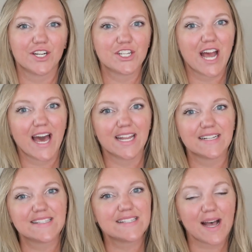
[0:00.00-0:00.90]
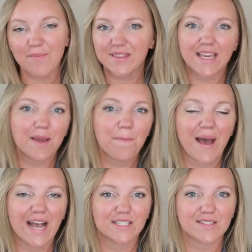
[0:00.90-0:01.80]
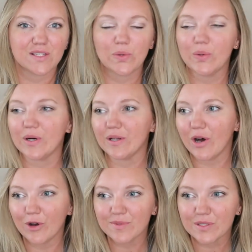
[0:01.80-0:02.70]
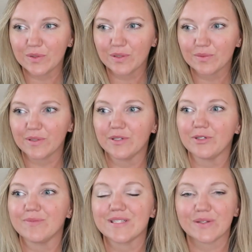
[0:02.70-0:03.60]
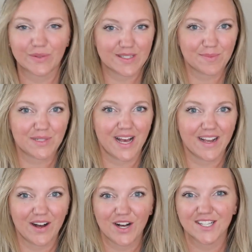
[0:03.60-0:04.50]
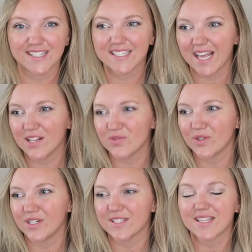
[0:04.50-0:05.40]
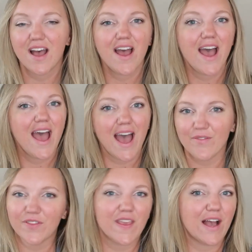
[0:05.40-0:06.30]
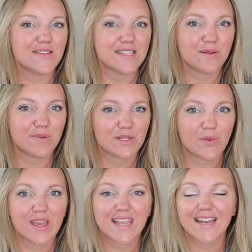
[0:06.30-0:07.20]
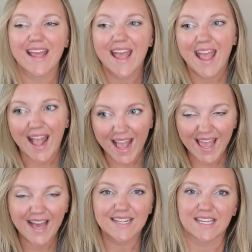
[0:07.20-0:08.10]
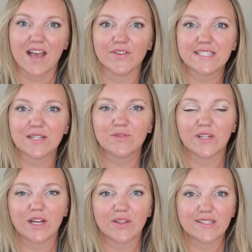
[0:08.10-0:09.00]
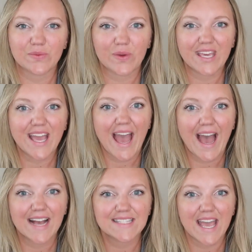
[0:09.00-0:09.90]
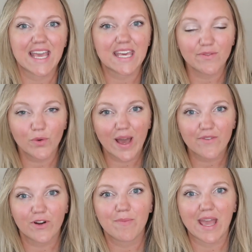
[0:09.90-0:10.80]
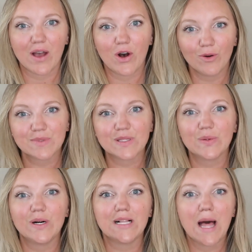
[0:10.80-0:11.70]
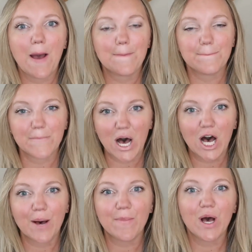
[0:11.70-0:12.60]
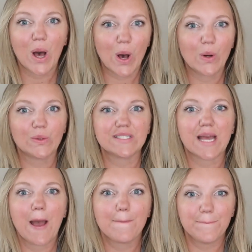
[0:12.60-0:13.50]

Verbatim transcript: are chatting something back to school, homeschool rooms, school supply hauls, schedules, everything else in between. And every single video this week has a giveaway from a homeschool mom-owned